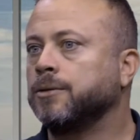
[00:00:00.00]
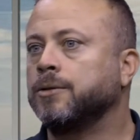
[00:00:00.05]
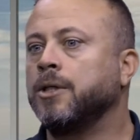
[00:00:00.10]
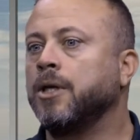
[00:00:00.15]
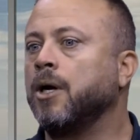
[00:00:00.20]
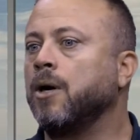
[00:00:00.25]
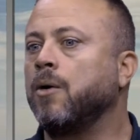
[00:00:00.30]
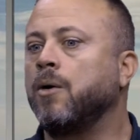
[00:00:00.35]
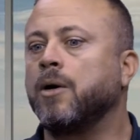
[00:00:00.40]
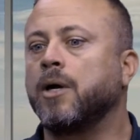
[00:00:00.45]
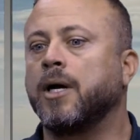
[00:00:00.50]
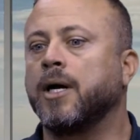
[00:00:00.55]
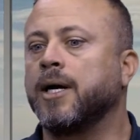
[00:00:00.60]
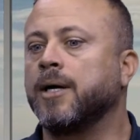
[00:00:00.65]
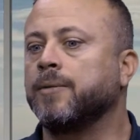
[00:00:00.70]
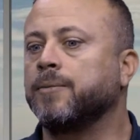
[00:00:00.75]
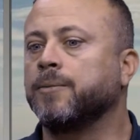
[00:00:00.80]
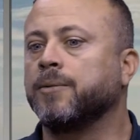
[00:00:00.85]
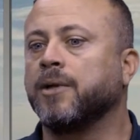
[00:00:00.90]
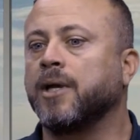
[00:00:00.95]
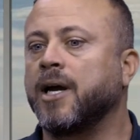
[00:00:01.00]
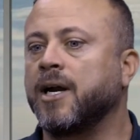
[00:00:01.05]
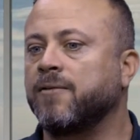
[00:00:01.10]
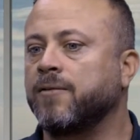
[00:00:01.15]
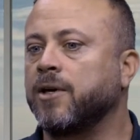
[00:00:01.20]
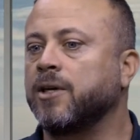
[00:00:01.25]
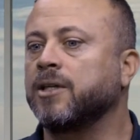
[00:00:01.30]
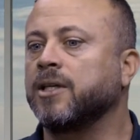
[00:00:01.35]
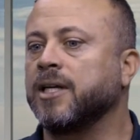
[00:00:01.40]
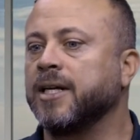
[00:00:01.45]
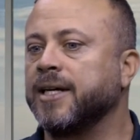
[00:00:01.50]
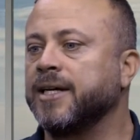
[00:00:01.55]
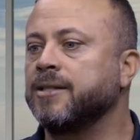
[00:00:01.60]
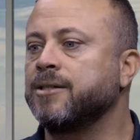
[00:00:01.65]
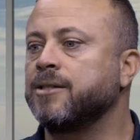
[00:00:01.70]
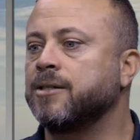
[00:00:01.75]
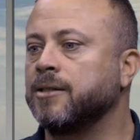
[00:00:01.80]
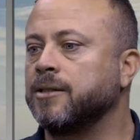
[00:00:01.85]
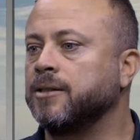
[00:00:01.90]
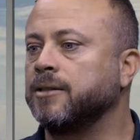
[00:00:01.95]
No, a lot of our
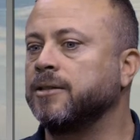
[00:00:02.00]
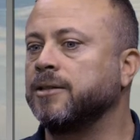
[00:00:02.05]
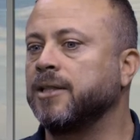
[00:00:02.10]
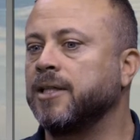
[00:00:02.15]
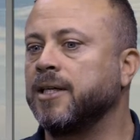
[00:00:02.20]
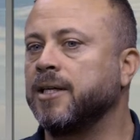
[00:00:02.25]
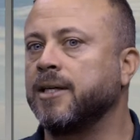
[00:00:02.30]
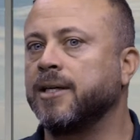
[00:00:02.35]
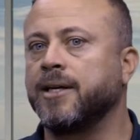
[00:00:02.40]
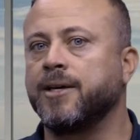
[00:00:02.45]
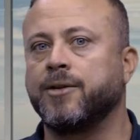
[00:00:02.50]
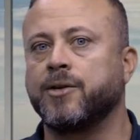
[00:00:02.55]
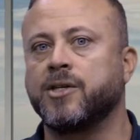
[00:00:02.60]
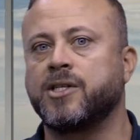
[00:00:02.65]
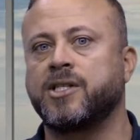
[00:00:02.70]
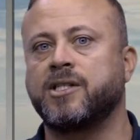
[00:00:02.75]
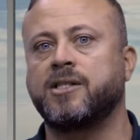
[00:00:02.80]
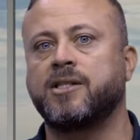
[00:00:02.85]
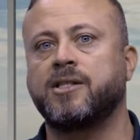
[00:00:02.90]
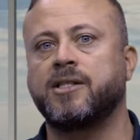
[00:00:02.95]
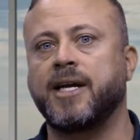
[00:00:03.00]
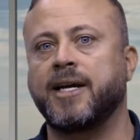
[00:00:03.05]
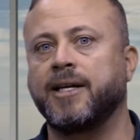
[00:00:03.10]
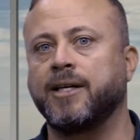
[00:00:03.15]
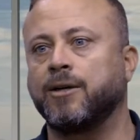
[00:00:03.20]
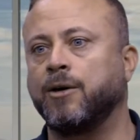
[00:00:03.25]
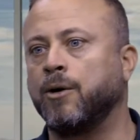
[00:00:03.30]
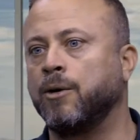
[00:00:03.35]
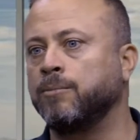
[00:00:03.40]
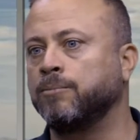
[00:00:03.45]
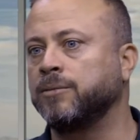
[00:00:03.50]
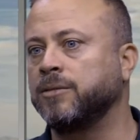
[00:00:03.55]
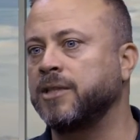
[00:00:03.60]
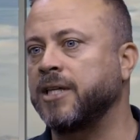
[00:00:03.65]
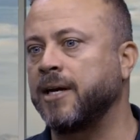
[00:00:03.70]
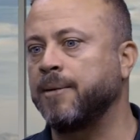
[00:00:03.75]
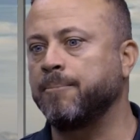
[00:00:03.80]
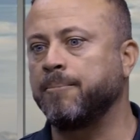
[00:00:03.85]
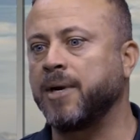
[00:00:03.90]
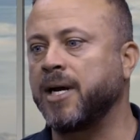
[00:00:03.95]
clients are either second home
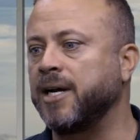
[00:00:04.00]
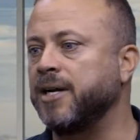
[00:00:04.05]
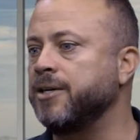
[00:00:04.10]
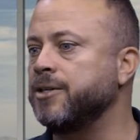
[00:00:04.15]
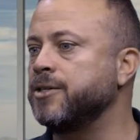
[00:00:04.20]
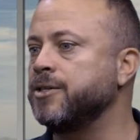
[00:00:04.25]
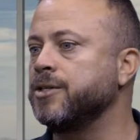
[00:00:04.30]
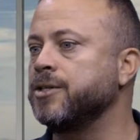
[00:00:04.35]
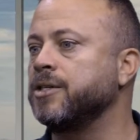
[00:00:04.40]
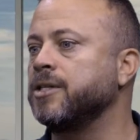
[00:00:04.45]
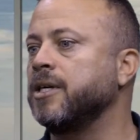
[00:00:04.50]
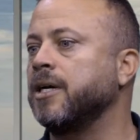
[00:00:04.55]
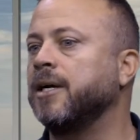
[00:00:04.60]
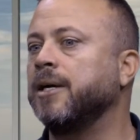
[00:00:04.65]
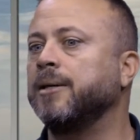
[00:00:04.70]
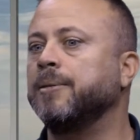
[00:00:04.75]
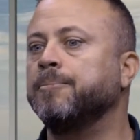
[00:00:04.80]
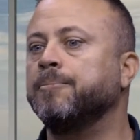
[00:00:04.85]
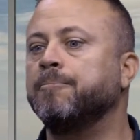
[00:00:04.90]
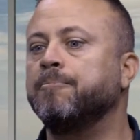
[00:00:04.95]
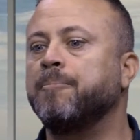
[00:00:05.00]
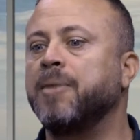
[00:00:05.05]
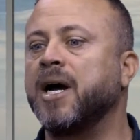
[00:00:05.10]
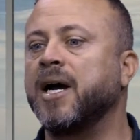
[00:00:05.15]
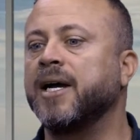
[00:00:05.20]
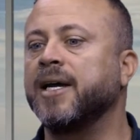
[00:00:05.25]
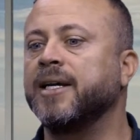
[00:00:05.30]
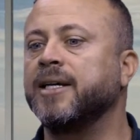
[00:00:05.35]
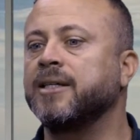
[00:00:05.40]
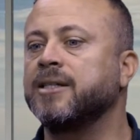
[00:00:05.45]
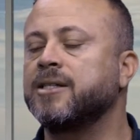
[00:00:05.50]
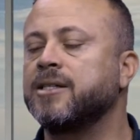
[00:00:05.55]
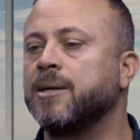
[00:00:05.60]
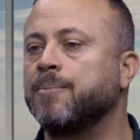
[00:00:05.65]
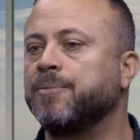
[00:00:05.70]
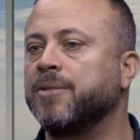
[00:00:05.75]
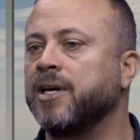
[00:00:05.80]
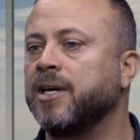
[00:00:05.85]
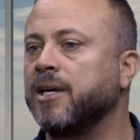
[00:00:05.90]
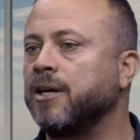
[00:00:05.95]
time buyers, buying
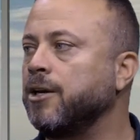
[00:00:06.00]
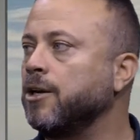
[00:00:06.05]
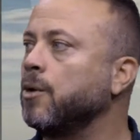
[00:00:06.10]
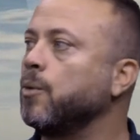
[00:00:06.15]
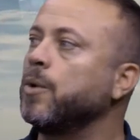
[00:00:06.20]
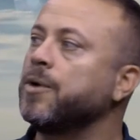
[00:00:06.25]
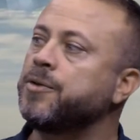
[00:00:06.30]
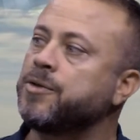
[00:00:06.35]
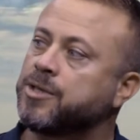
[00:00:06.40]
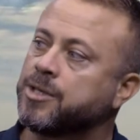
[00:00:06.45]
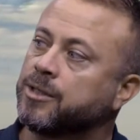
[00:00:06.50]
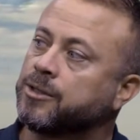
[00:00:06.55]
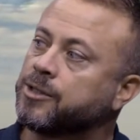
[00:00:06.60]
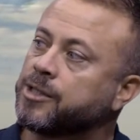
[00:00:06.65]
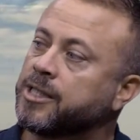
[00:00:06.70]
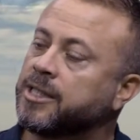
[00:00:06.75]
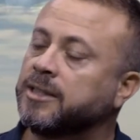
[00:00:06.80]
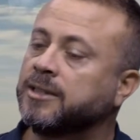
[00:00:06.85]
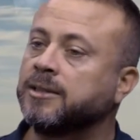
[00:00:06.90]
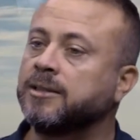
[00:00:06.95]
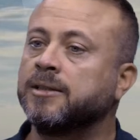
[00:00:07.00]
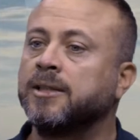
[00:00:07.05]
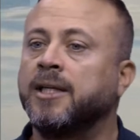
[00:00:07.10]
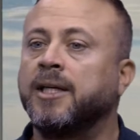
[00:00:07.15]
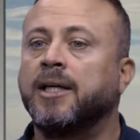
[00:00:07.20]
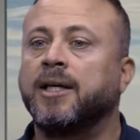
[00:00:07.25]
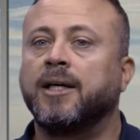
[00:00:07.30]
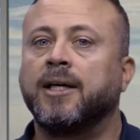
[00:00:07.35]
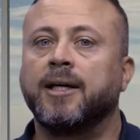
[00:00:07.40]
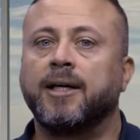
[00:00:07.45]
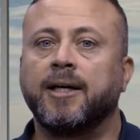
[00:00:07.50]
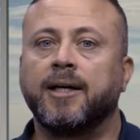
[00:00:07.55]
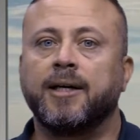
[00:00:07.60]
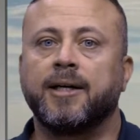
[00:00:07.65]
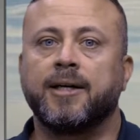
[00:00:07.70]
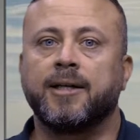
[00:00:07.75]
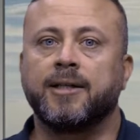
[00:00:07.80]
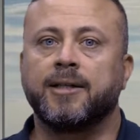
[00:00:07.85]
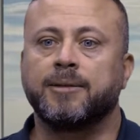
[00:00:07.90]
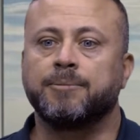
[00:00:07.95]
something, with children,
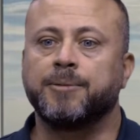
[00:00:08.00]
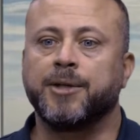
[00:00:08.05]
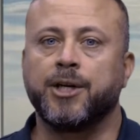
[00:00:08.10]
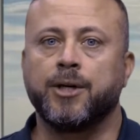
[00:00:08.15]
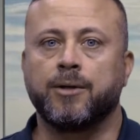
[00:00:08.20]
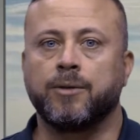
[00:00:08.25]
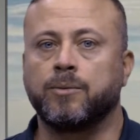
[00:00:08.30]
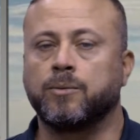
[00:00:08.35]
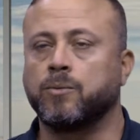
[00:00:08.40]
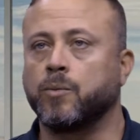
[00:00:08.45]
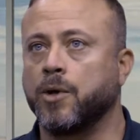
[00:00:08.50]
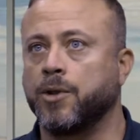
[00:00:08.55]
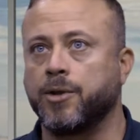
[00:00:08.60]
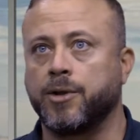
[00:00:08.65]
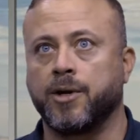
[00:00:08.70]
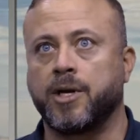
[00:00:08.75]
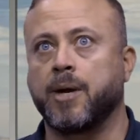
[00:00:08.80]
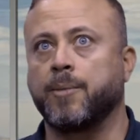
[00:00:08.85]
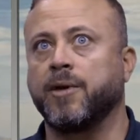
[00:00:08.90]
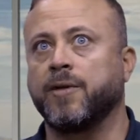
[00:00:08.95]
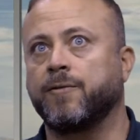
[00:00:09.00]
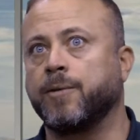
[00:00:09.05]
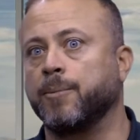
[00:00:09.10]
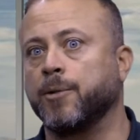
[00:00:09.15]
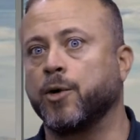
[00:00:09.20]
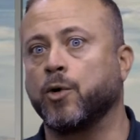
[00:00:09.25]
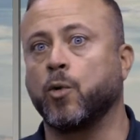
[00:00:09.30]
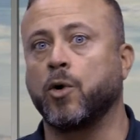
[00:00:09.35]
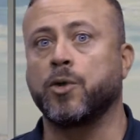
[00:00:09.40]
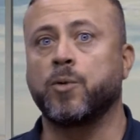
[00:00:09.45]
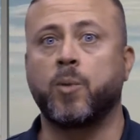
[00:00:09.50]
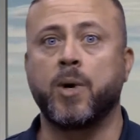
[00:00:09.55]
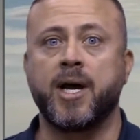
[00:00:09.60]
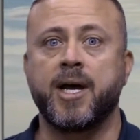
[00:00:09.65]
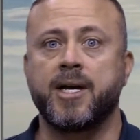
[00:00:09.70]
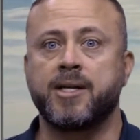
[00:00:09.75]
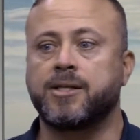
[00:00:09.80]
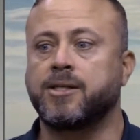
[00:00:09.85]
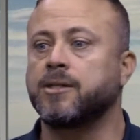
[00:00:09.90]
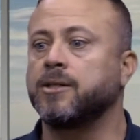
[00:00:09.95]
whether they're coming from the
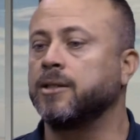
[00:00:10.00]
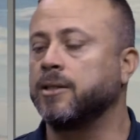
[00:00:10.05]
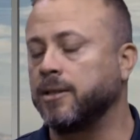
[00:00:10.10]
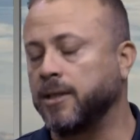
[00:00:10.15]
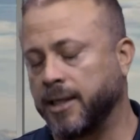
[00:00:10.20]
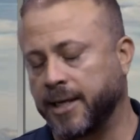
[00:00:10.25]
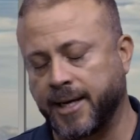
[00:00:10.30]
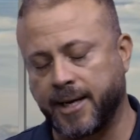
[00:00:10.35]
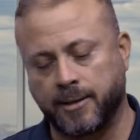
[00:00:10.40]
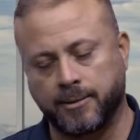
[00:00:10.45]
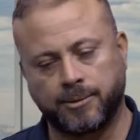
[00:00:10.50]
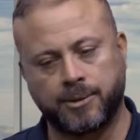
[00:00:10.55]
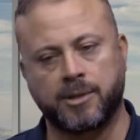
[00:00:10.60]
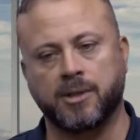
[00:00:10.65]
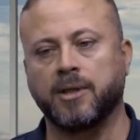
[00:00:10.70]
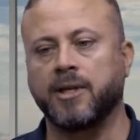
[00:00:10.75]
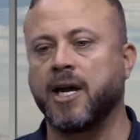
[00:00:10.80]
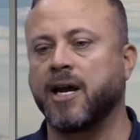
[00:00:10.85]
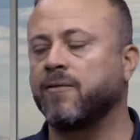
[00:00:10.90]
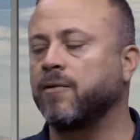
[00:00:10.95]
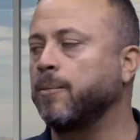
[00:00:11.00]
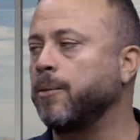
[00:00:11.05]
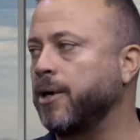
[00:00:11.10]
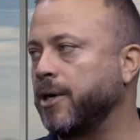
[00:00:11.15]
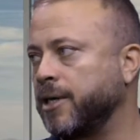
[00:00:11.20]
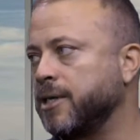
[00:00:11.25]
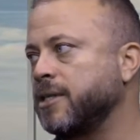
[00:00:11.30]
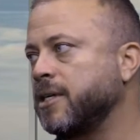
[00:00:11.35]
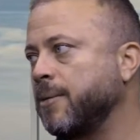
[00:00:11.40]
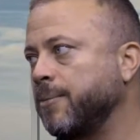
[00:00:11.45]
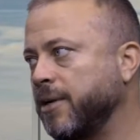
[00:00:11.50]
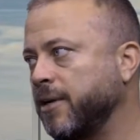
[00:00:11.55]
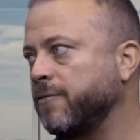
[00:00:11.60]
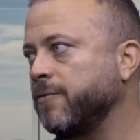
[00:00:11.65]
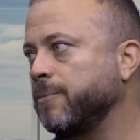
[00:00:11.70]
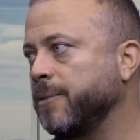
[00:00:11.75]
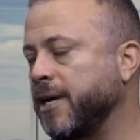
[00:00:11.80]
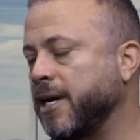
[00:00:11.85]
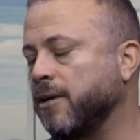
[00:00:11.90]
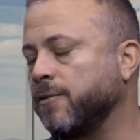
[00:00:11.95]
Northwest or, again, just a lot of our markets coming in
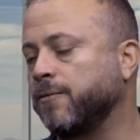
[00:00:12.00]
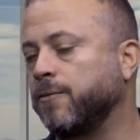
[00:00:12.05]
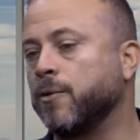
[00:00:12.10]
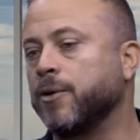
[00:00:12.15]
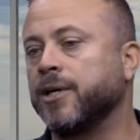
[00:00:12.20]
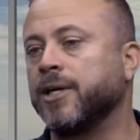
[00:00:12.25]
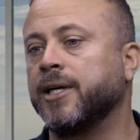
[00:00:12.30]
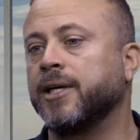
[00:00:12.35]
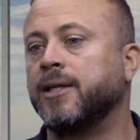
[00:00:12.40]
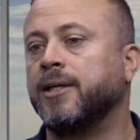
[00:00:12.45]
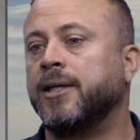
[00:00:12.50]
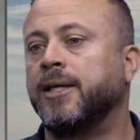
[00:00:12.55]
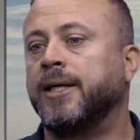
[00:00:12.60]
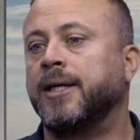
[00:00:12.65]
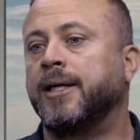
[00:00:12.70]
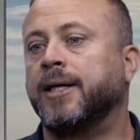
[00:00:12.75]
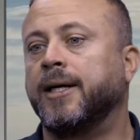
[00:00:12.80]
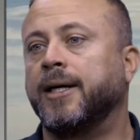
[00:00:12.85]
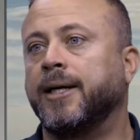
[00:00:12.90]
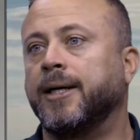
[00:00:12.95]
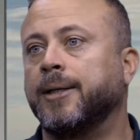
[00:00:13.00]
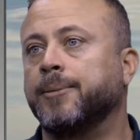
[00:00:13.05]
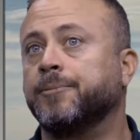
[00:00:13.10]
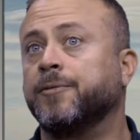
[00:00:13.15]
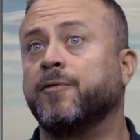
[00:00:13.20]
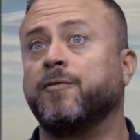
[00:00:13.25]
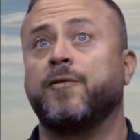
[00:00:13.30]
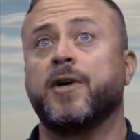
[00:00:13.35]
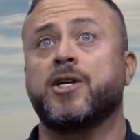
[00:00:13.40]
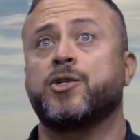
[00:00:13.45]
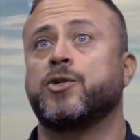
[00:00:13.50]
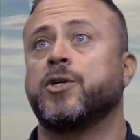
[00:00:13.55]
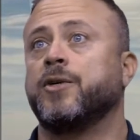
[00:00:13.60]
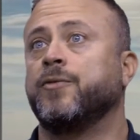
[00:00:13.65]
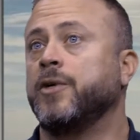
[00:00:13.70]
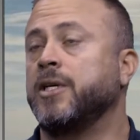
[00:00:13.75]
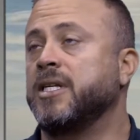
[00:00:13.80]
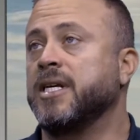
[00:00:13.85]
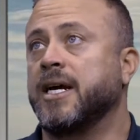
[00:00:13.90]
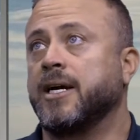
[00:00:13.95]
from California, veteran
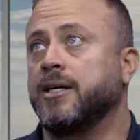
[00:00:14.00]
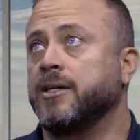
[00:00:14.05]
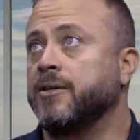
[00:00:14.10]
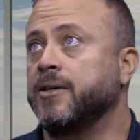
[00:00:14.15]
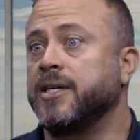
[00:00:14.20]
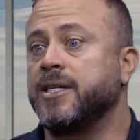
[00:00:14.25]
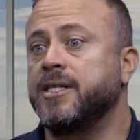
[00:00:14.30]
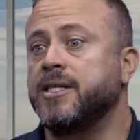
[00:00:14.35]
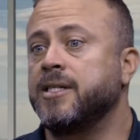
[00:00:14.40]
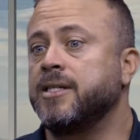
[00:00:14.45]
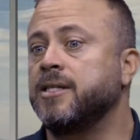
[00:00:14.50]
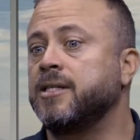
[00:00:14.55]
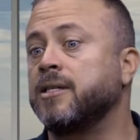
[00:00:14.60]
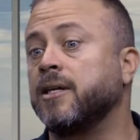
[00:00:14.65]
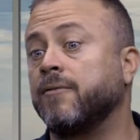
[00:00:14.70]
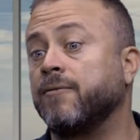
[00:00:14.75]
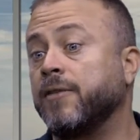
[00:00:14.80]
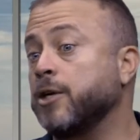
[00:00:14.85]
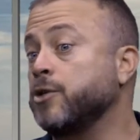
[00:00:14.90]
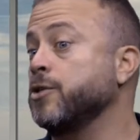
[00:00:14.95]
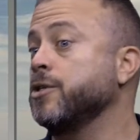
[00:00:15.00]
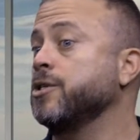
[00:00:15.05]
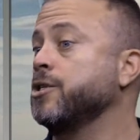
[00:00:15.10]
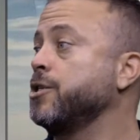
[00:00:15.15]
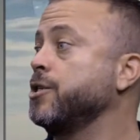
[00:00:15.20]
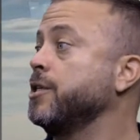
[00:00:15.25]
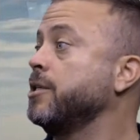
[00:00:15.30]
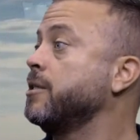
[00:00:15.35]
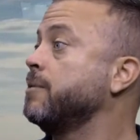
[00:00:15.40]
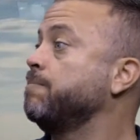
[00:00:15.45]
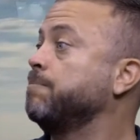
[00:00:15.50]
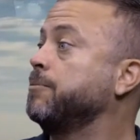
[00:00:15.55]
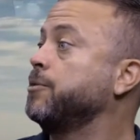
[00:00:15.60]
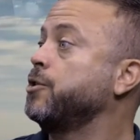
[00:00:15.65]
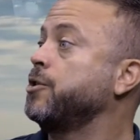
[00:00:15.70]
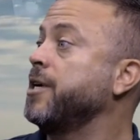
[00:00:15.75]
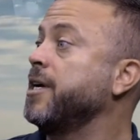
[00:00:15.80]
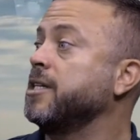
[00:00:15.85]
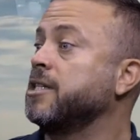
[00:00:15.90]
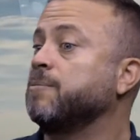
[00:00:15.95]
retirees, veterans just
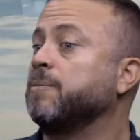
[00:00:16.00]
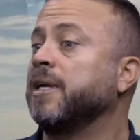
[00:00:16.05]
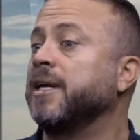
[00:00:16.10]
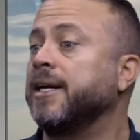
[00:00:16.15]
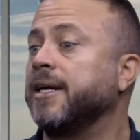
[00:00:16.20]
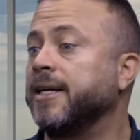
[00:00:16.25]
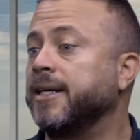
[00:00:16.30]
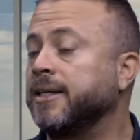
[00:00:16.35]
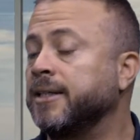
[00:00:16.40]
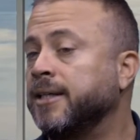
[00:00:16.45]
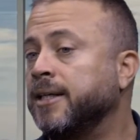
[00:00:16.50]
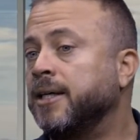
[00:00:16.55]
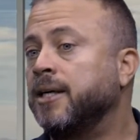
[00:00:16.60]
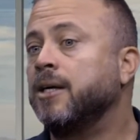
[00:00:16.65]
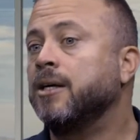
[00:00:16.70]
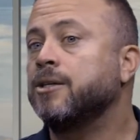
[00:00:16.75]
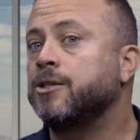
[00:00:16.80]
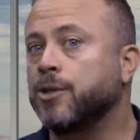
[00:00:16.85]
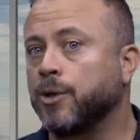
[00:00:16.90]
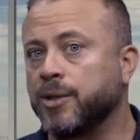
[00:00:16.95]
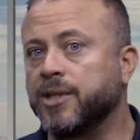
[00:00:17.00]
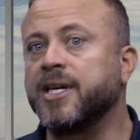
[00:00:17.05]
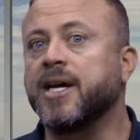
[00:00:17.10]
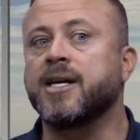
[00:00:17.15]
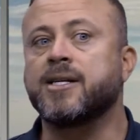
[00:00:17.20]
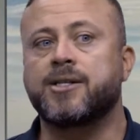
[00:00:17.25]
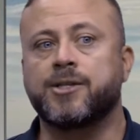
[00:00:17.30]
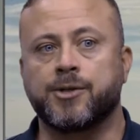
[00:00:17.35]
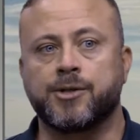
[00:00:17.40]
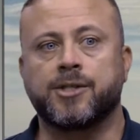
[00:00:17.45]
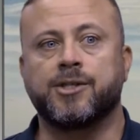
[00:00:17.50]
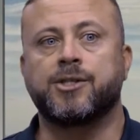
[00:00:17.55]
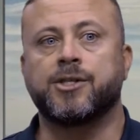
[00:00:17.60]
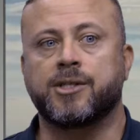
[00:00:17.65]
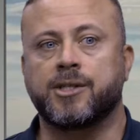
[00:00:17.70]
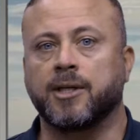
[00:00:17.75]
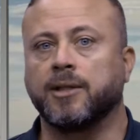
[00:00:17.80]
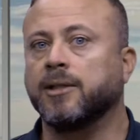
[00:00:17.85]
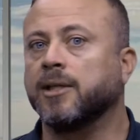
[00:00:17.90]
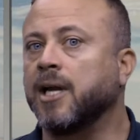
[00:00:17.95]
transplanting. So yes, there's
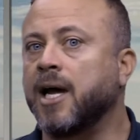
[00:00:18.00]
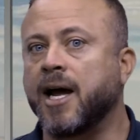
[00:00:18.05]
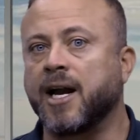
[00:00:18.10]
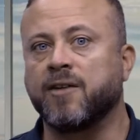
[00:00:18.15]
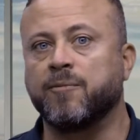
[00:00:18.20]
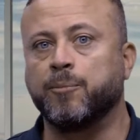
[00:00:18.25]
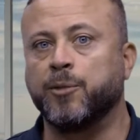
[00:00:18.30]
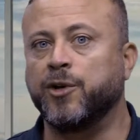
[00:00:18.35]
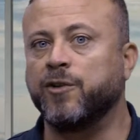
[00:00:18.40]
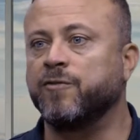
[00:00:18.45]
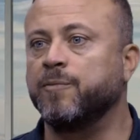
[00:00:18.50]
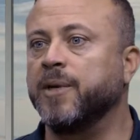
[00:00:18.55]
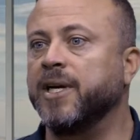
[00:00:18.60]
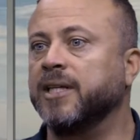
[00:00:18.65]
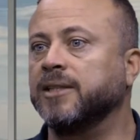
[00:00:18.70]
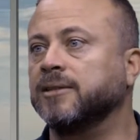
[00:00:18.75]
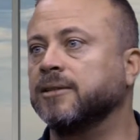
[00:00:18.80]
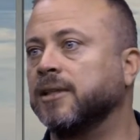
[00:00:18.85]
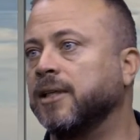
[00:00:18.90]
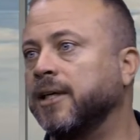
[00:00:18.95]
just a lot of movement.